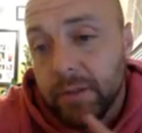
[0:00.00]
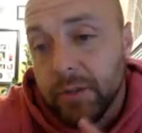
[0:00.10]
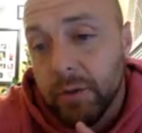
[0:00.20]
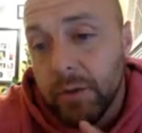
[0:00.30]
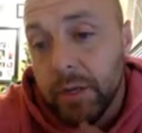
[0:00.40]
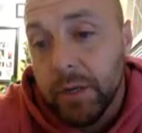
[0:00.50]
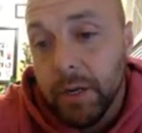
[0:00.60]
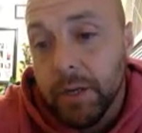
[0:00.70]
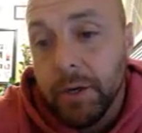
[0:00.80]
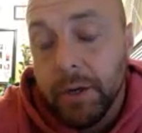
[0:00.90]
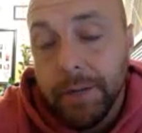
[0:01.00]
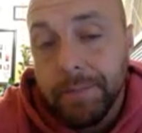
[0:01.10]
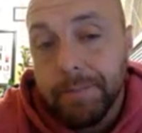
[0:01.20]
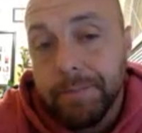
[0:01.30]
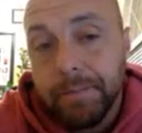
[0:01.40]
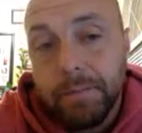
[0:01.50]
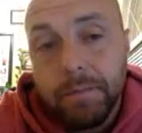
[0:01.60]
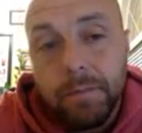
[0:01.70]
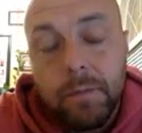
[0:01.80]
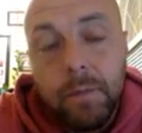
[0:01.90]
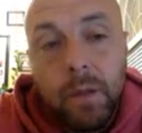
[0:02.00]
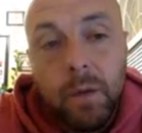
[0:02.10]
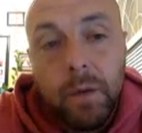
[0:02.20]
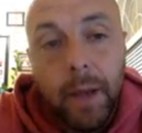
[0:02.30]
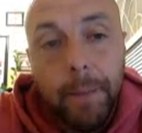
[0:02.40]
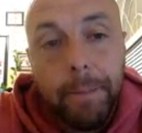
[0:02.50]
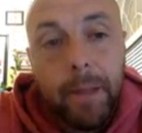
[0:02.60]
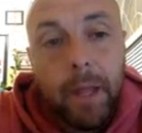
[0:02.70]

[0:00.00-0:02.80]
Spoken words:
2 that you're going to turn in. Okay.